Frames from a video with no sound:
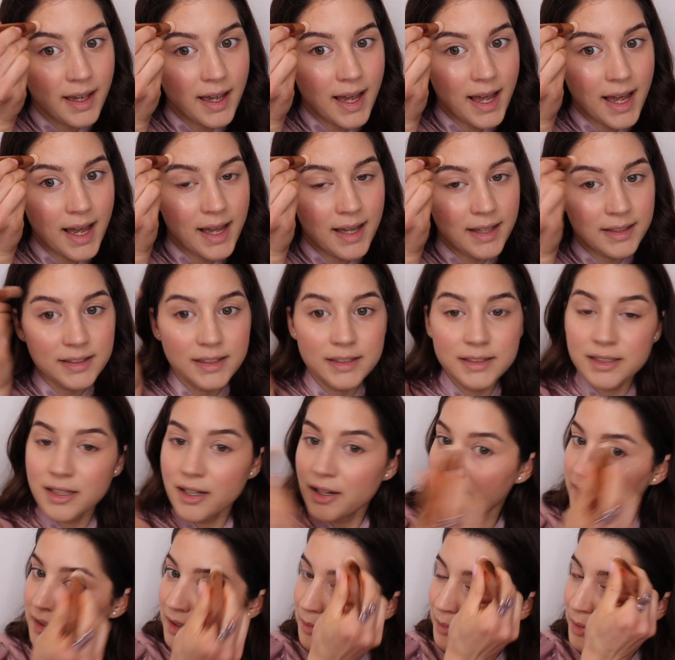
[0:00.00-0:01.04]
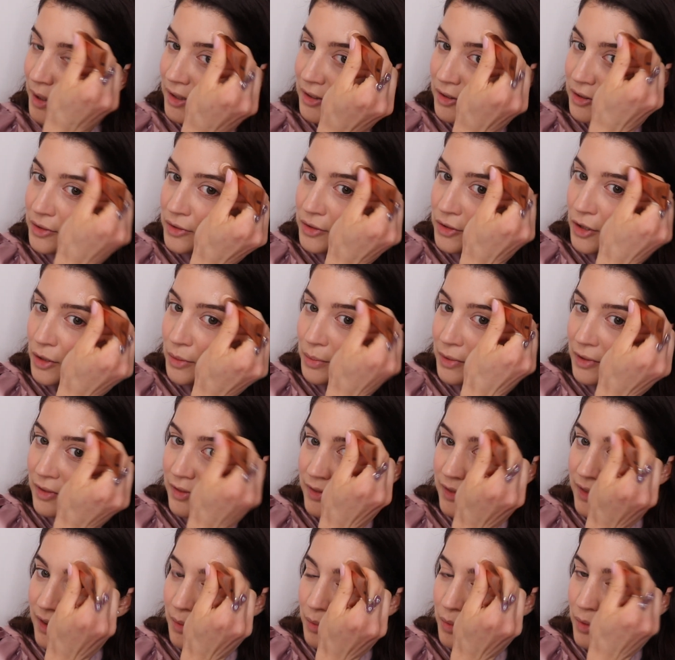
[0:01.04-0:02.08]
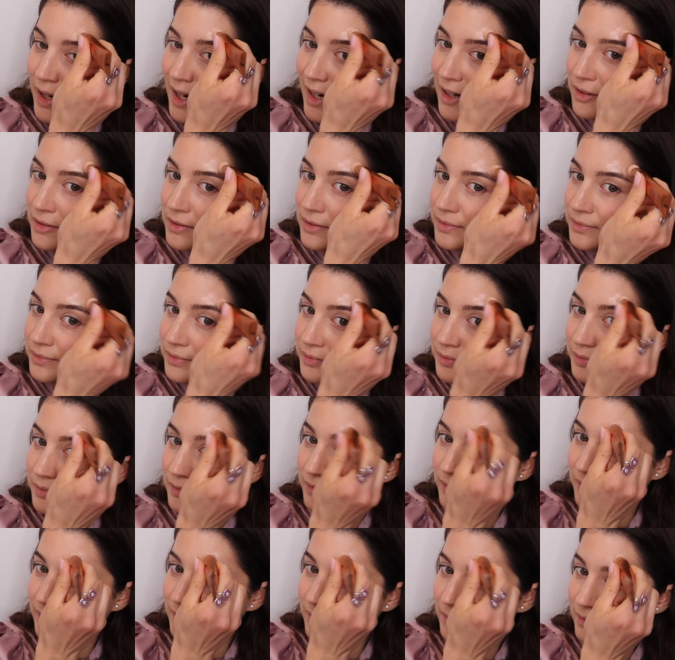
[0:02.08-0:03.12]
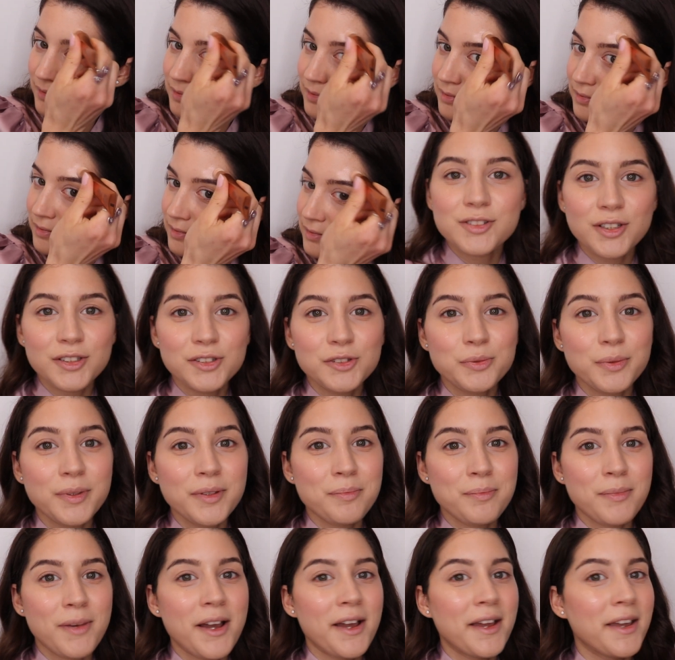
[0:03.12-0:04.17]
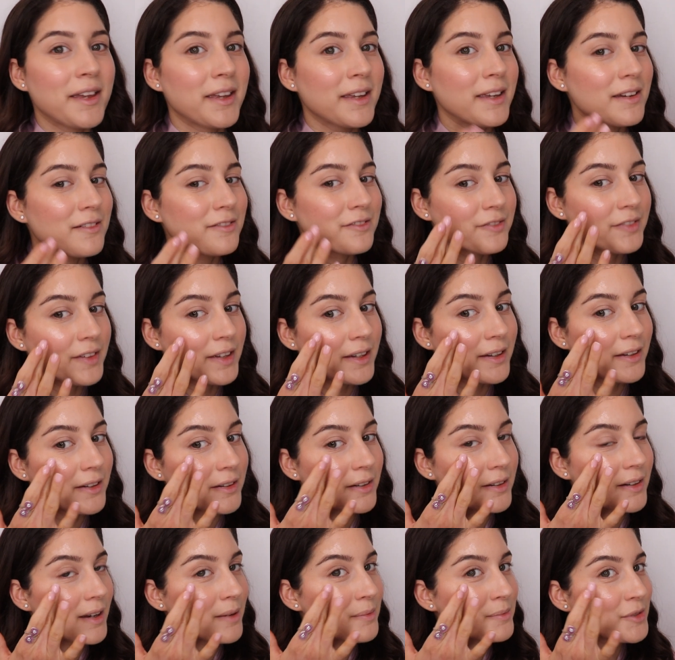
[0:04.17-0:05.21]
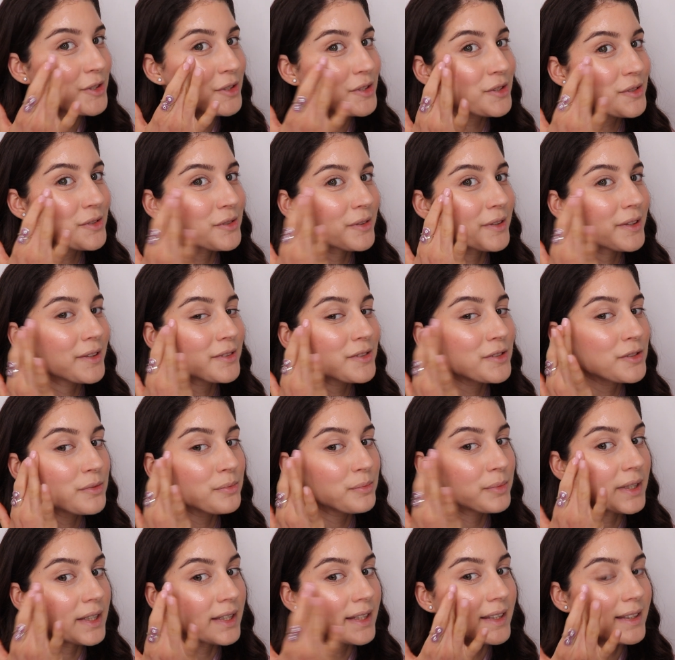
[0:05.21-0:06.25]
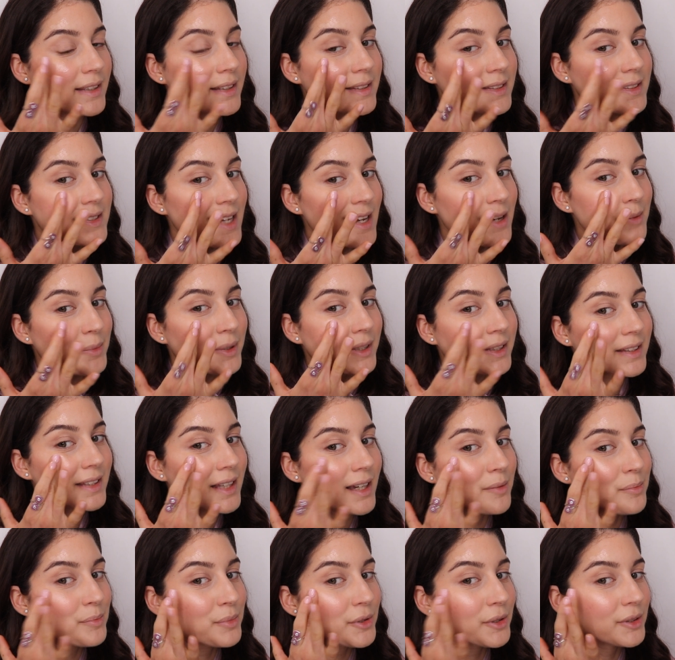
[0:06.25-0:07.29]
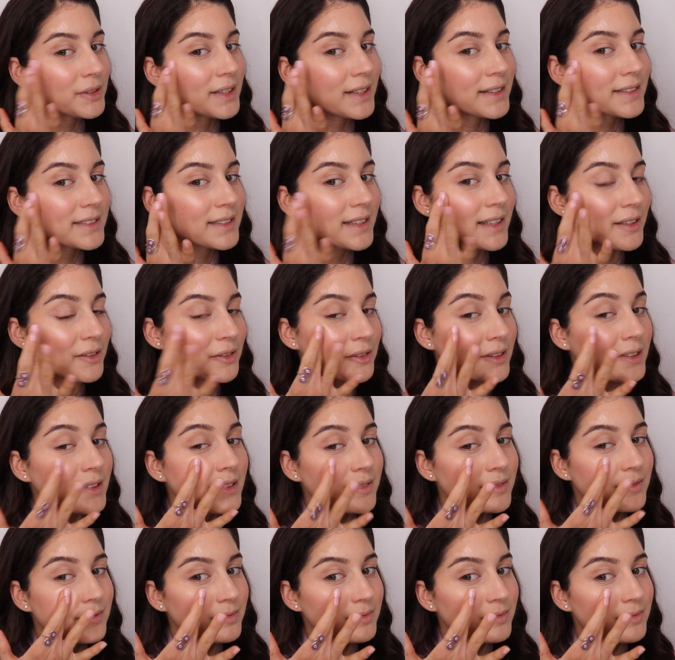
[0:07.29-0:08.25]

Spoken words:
and a tiny bit on top of the brow. Just with my finger, I'm just going to be dabbing that product in,